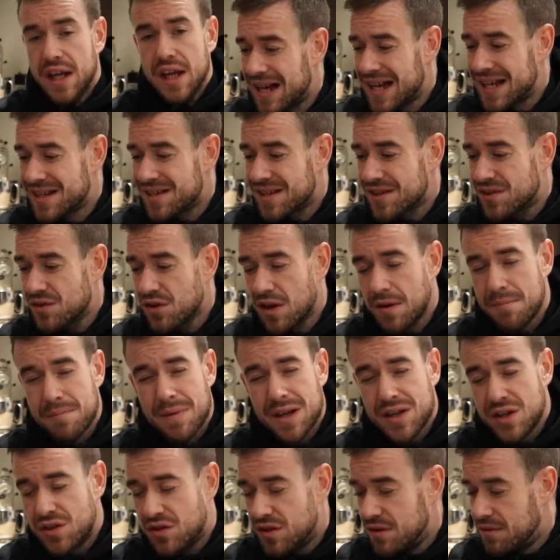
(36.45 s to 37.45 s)
As I sort of
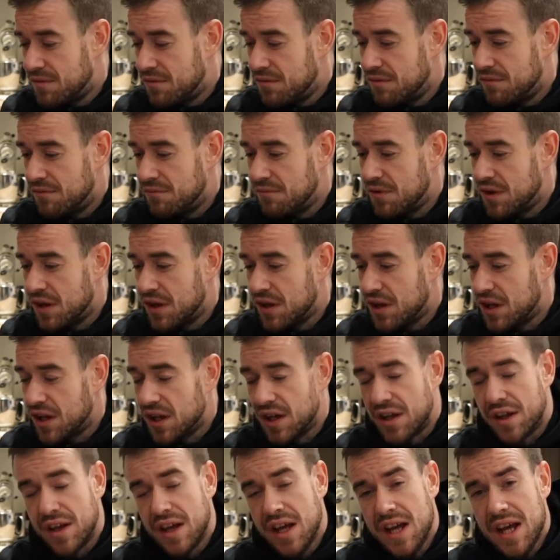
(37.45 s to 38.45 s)
mentioned
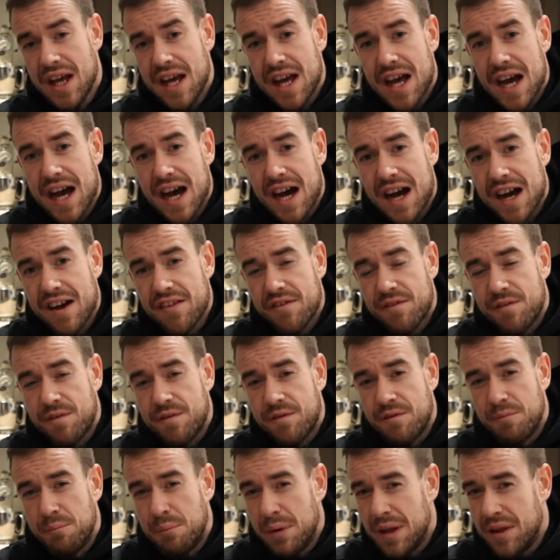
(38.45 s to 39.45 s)
earlier,
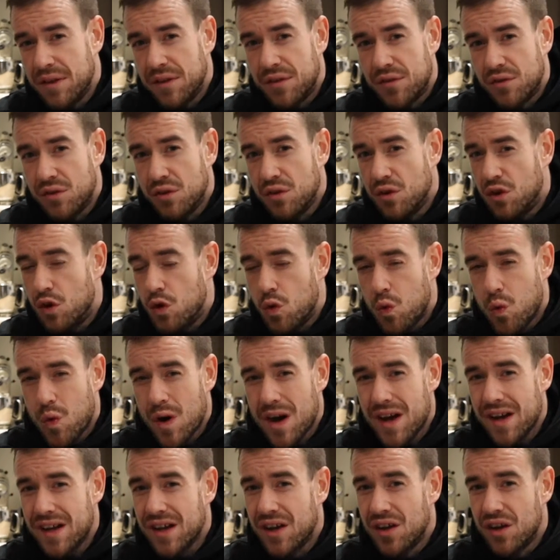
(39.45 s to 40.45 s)
I've been through
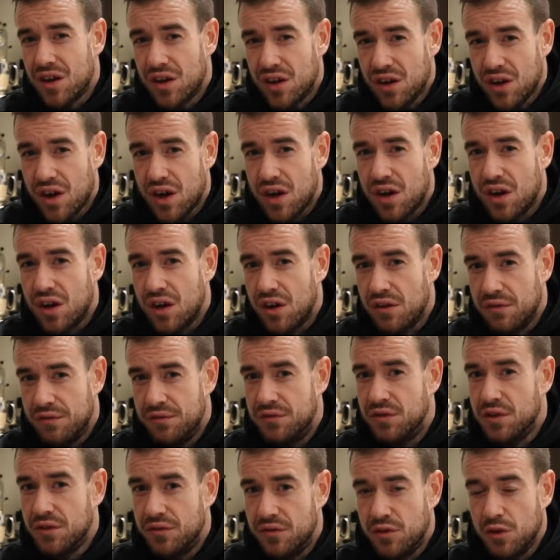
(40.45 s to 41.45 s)
quite a lot
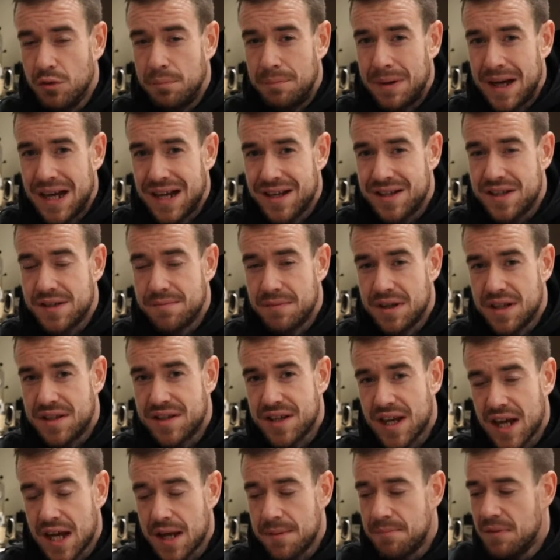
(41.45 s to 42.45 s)
of duffel bags in my
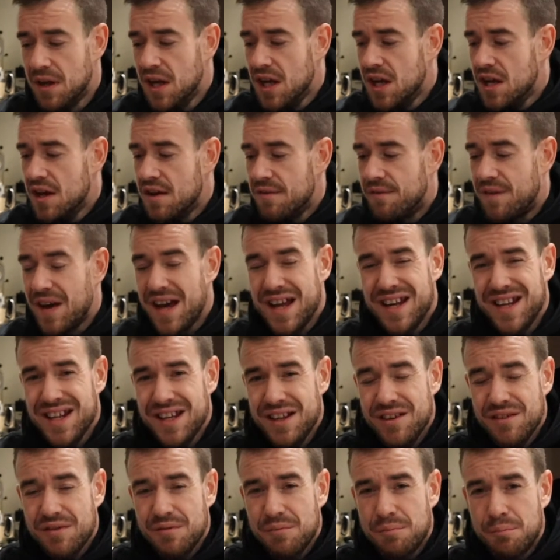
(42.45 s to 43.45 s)
time. For
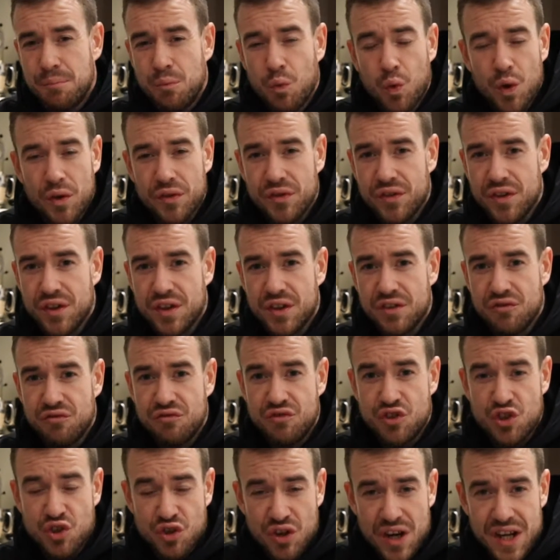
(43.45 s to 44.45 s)
anyone
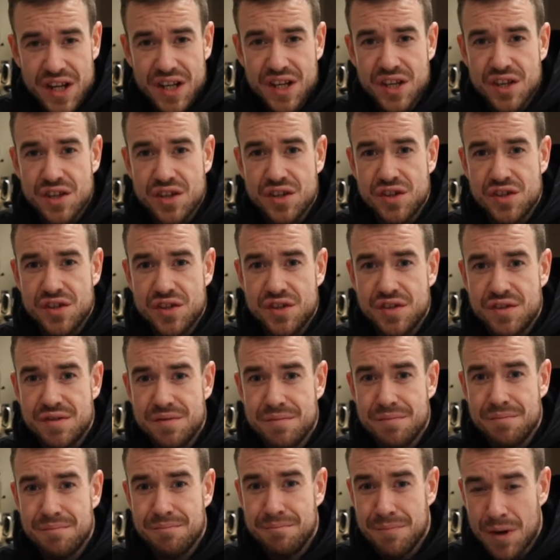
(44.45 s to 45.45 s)
that
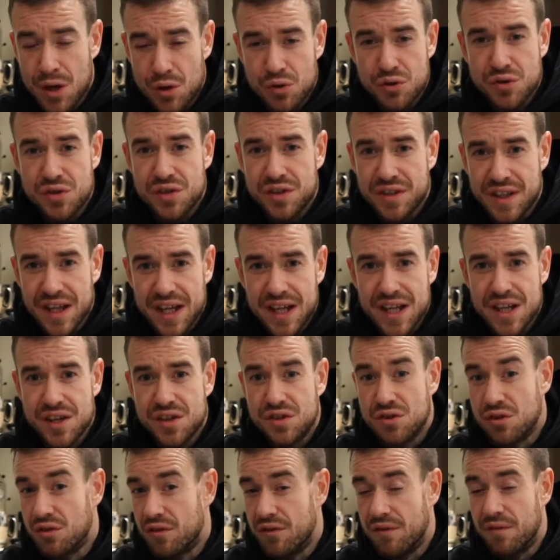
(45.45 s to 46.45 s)
trains most
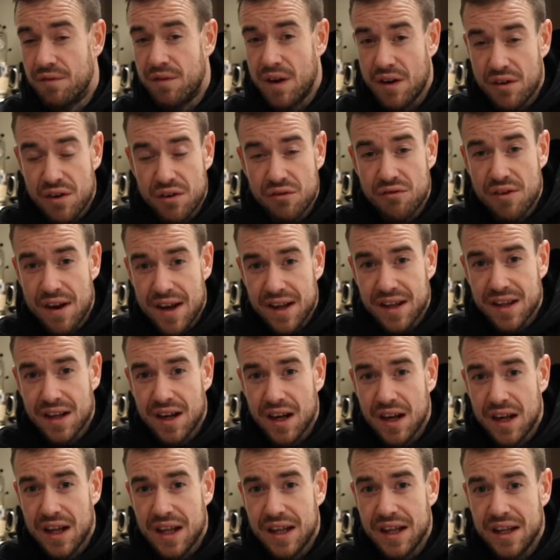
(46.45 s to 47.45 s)
days or very
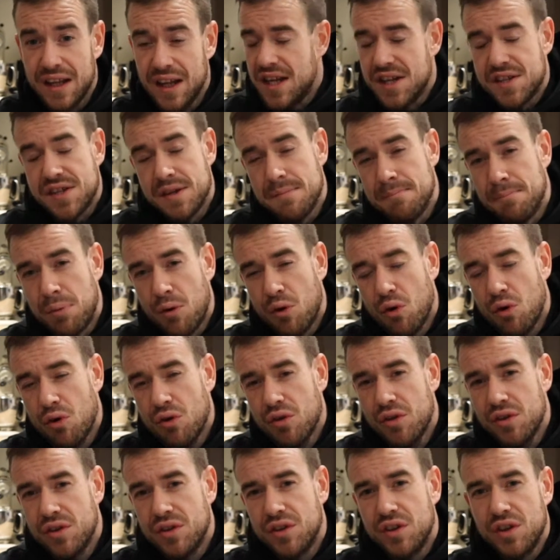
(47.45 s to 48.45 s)
regularly, it's
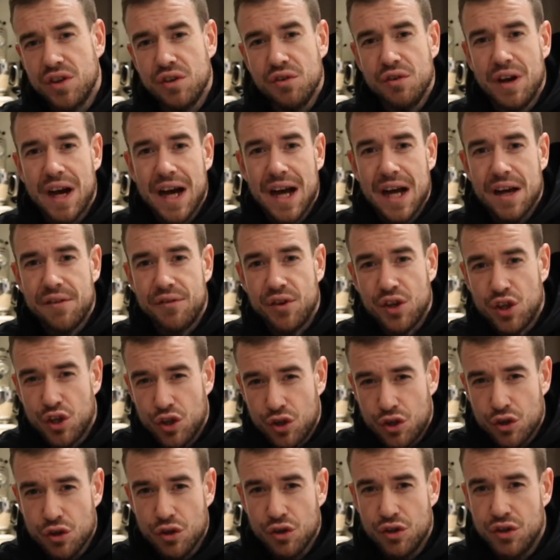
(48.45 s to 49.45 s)
important that you have a
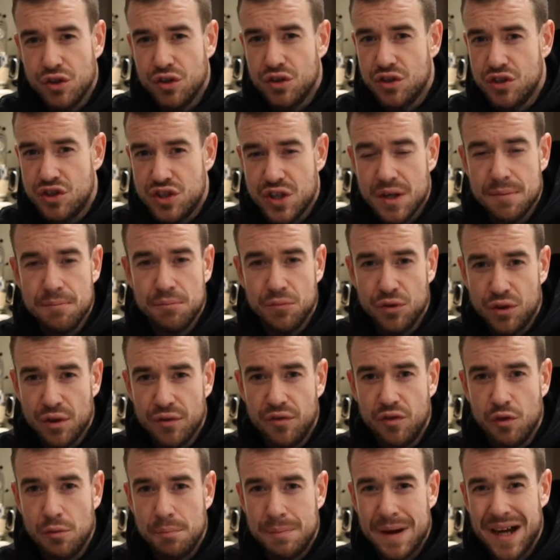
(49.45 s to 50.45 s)
good gym
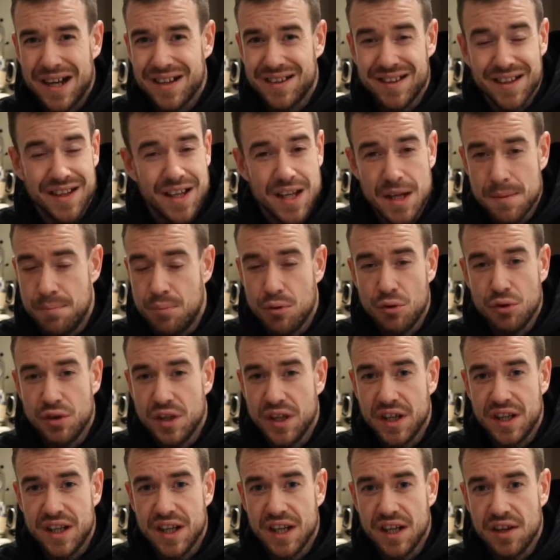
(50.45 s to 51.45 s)
duffel bag to keep all
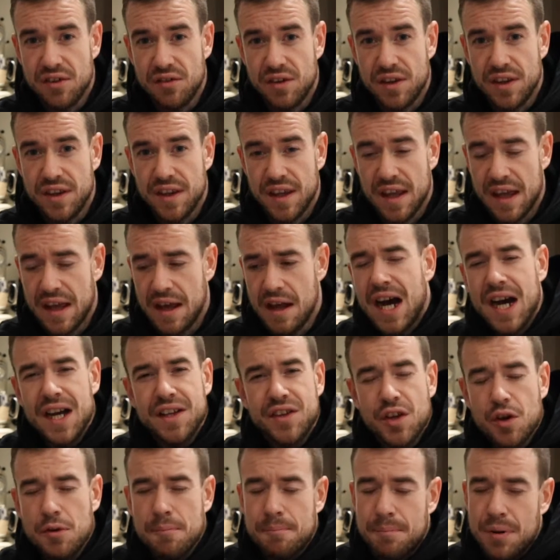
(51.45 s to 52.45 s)
your gear in there. I
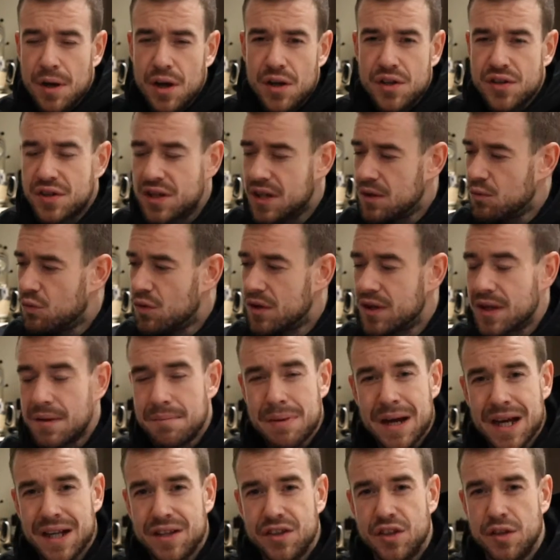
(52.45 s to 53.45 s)
don't personally want the
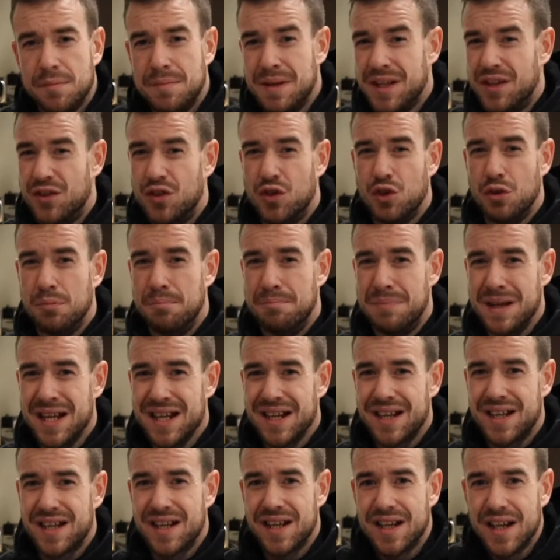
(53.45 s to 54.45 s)
bag to be too
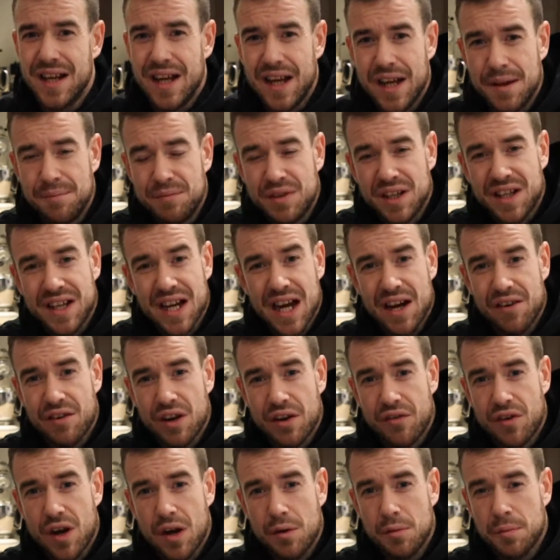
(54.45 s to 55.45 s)
big and to
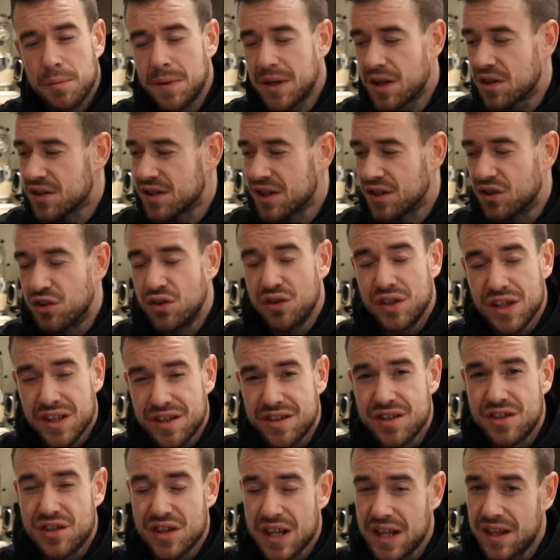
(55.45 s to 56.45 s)
carry around me, because I do need
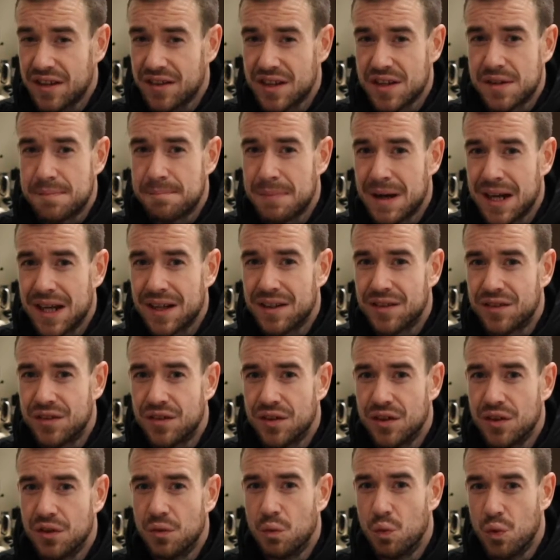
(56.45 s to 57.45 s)
to take this bag
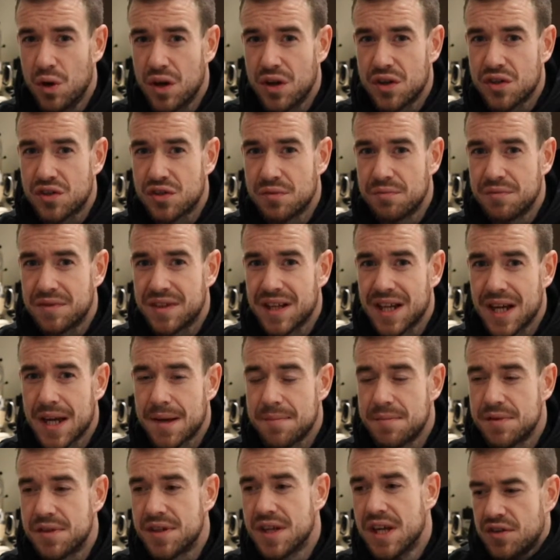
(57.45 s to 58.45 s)
to work
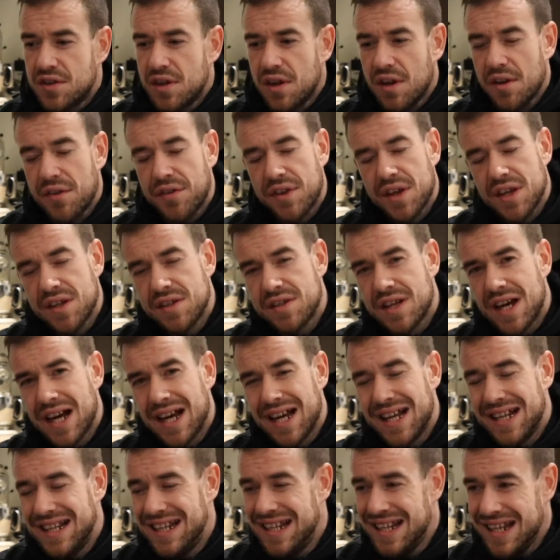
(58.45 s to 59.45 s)
sometimes. There's a lot of things that
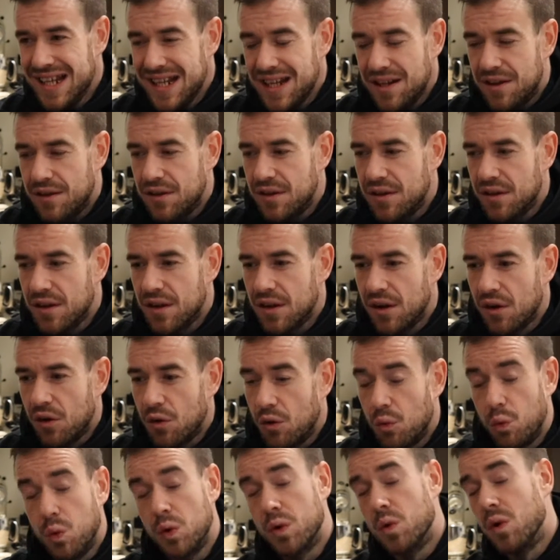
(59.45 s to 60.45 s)
I need
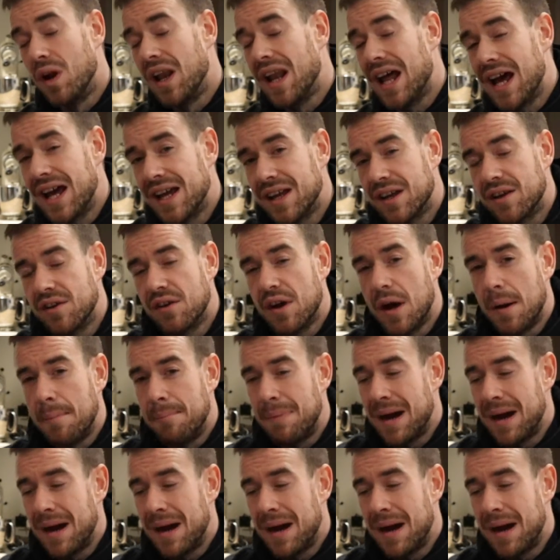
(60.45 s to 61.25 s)
or would like a